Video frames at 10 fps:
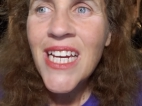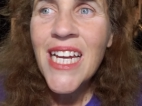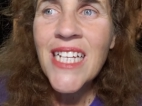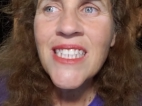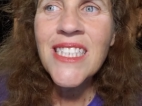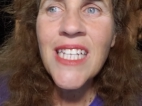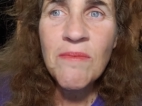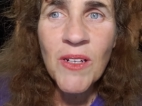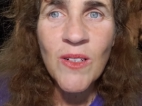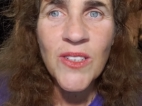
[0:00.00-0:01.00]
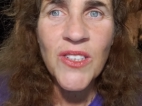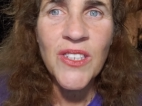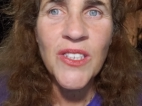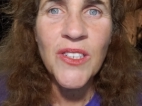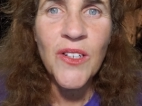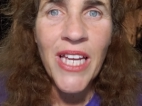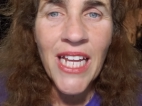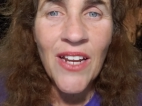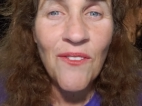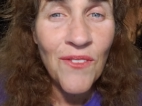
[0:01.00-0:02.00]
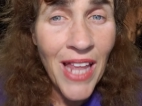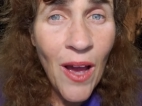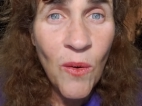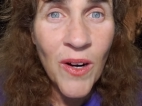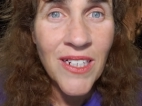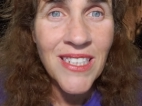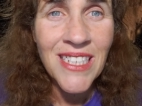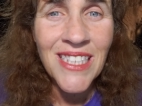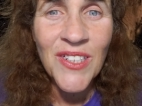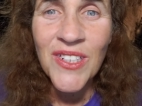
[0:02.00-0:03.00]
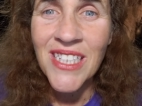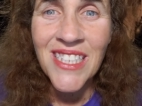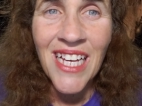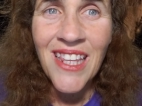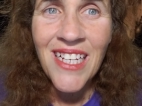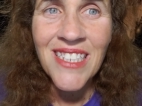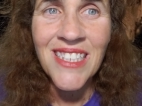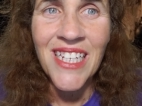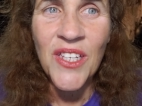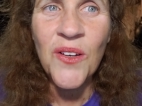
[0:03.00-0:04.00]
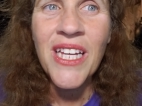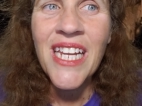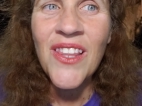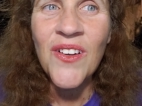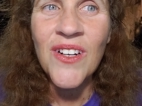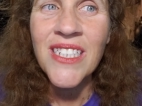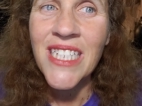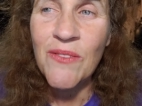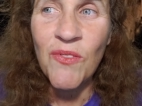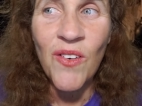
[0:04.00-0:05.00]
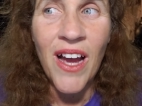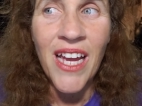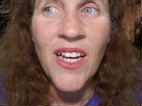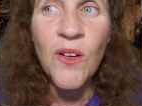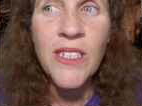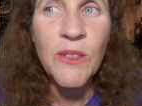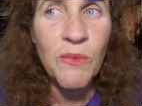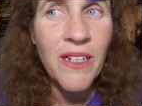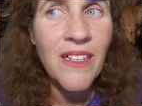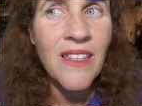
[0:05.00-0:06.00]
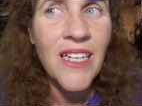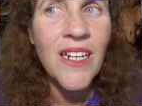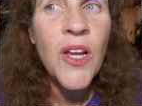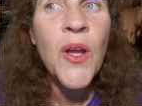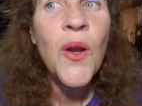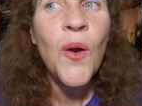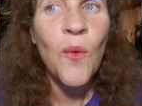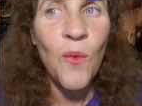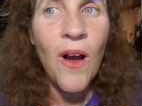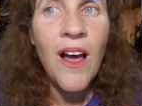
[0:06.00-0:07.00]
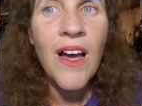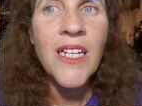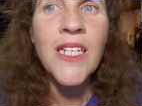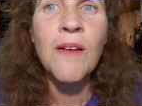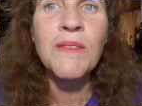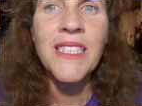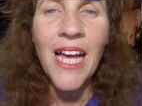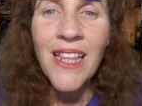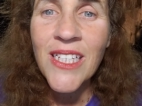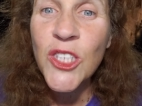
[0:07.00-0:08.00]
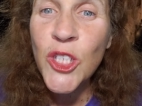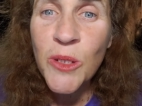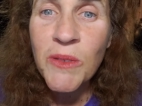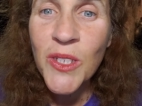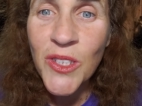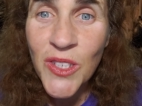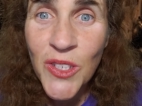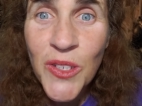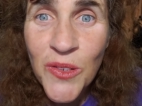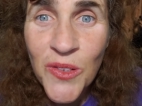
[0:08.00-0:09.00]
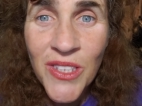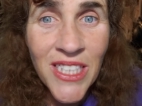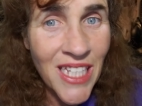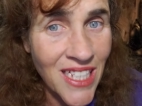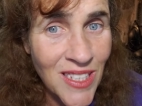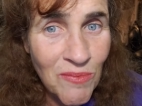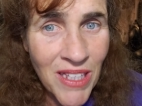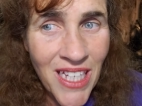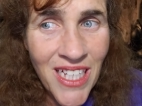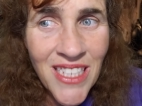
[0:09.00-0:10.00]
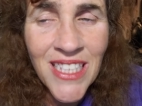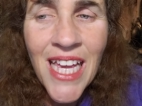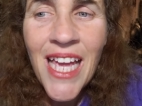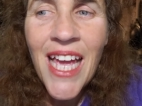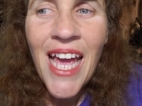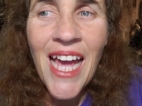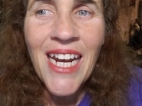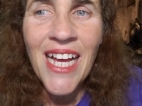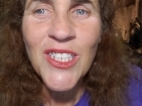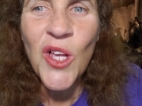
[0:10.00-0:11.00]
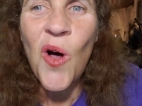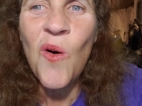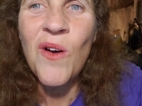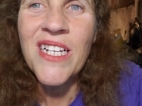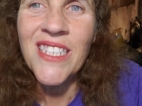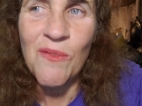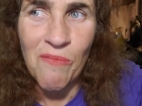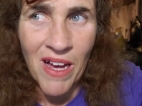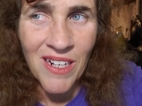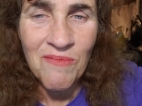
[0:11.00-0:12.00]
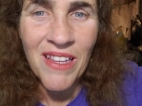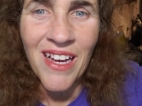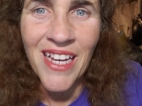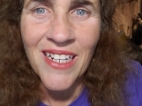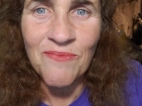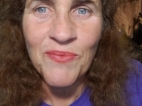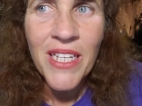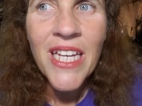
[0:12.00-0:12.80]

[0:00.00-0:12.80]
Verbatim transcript: In some cultures, the zucchini flower is considered a delicacy. You can either deep fry it or sprinkle it raw atop salads, soups, or stews. Yes, please. And as always, the bottom line